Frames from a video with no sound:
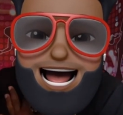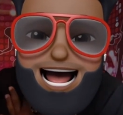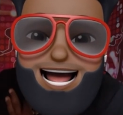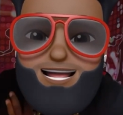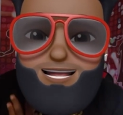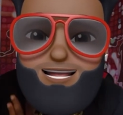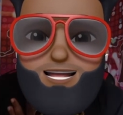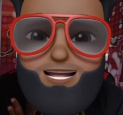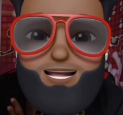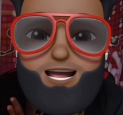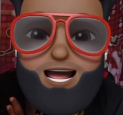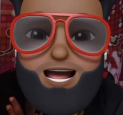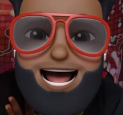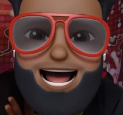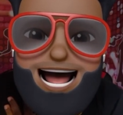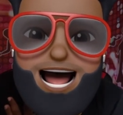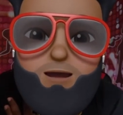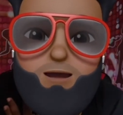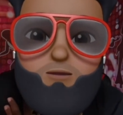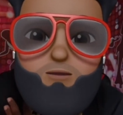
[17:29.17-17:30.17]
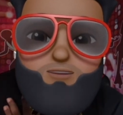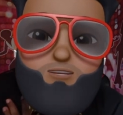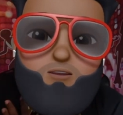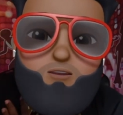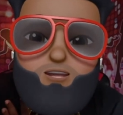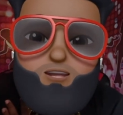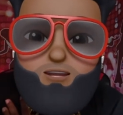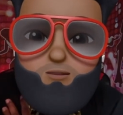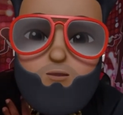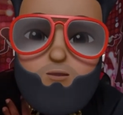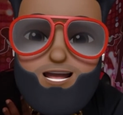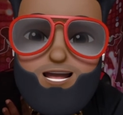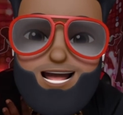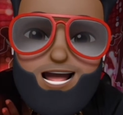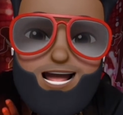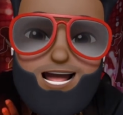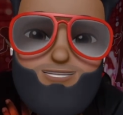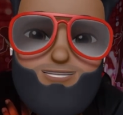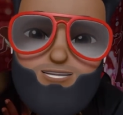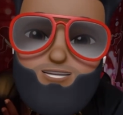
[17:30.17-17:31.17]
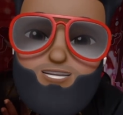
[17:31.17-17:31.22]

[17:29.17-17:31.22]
nigga, I was on some Wakanda